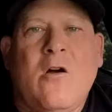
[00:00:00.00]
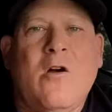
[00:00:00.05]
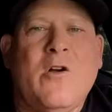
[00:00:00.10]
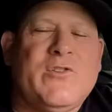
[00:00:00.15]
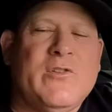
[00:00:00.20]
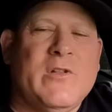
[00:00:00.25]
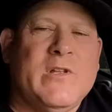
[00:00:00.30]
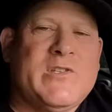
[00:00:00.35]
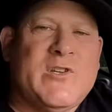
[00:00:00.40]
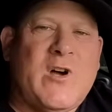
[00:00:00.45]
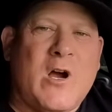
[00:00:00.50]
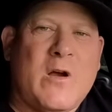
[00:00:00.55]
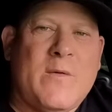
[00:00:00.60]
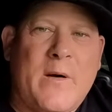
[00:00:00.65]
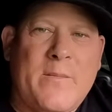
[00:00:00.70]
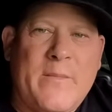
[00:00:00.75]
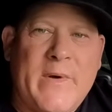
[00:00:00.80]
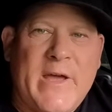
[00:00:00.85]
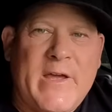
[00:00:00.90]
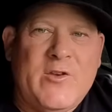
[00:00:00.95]
All right, so let's talk
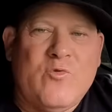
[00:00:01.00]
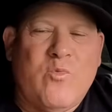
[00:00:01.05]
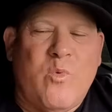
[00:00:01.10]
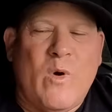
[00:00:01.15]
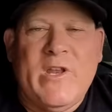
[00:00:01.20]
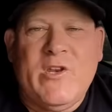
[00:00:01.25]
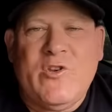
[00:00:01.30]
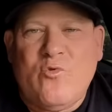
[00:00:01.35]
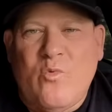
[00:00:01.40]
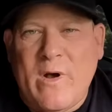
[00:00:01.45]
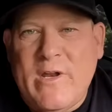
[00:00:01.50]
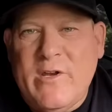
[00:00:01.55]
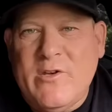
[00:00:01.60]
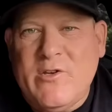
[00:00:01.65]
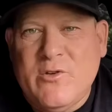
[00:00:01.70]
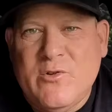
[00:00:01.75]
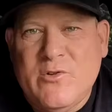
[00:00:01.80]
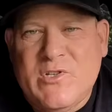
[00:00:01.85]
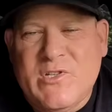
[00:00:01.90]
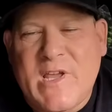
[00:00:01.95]
about my
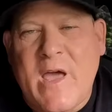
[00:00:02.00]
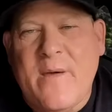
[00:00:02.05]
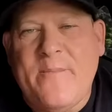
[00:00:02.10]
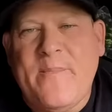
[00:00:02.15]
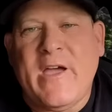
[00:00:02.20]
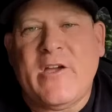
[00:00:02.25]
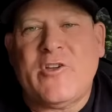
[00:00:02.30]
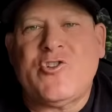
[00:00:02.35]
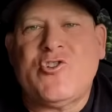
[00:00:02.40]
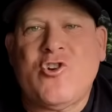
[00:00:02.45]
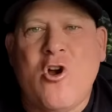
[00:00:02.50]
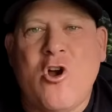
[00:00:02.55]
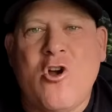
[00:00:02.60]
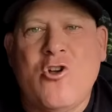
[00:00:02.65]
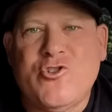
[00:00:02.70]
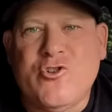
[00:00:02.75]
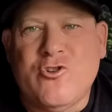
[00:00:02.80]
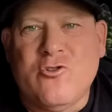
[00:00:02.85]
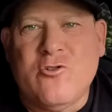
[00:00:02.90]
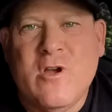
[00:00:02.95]
2022 Scat Pack
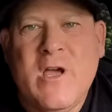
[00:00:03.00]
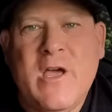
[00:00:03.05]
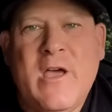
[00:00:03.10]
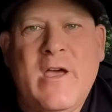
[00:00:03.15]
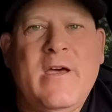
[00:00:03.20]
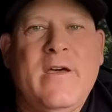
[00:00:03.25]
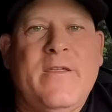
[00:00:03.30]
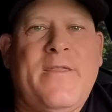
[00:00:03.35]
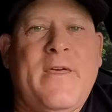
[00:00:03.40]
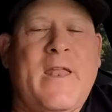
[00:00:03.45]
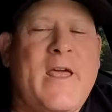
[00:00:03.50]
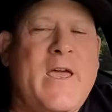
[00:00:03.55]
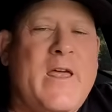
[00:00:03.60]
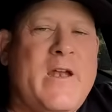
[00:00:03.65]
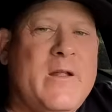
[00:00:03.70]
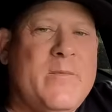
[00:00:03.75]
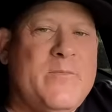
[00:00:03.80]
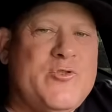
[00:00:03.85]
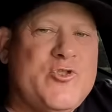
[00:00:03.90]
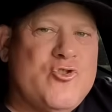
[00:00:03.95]
Charger that I
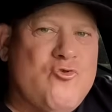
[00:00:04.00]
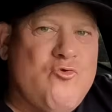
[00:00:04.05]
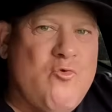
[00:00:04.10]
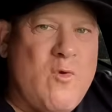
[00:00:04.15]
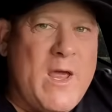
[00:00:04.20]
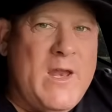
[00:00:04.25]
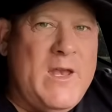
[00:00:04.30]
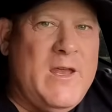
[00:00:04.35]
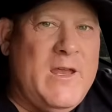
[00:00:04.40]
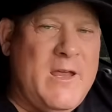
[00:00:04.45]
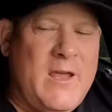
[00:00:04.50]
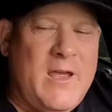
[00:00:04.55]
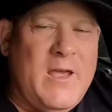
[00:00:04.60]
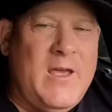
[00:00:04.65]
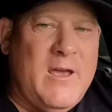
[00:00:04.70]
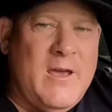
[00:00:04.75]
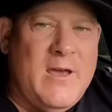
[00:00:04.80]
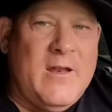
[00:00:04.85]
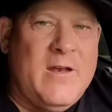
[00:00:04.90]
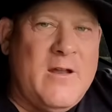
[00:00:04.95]
ended up trading
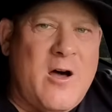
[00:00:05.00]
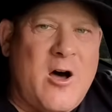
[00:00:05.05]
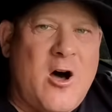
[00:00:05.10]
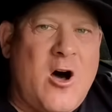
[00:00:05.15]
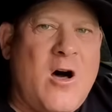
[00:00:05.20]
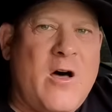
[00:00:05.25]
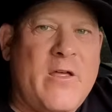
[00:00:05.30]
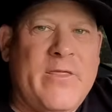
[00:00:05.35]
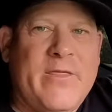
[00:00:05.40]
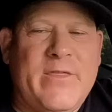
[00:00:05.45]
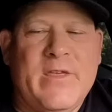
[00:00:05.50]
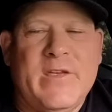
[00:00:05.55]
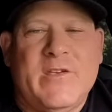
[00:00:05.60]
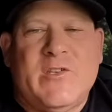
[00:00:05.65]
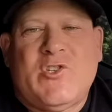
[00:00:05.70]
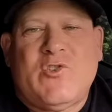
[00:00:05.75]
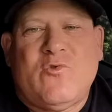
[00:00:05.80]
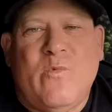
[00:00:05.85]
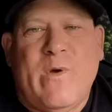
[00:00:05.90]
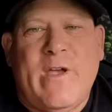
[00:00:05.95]
in on
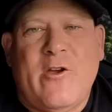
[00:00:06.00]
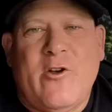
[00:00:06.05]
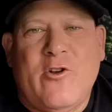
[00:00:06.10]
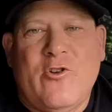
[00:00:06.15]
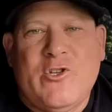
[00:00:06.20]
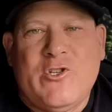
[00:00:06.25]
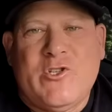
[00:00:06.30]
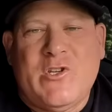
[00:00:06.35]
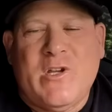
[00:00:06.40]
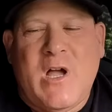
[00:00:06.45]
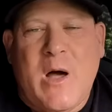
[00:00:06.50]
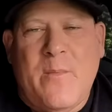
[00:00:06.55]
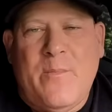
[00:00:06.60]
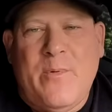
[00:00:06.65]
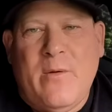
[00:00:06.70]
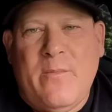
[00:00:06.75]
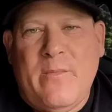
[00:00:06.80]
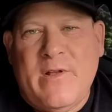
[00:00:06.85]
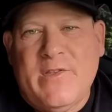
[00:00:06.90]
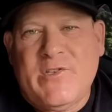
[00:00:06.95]
this swinger just a
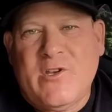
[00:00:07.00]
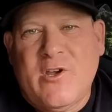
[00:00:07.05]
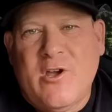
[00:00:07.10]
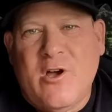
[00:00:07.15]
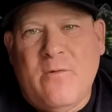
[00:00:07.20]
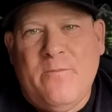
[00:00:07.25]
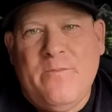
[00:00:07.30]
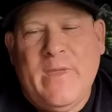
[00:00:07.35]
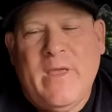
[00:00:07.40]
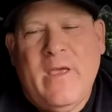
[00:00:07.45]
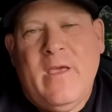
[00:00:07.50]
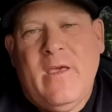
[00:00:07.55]
couple of months ago.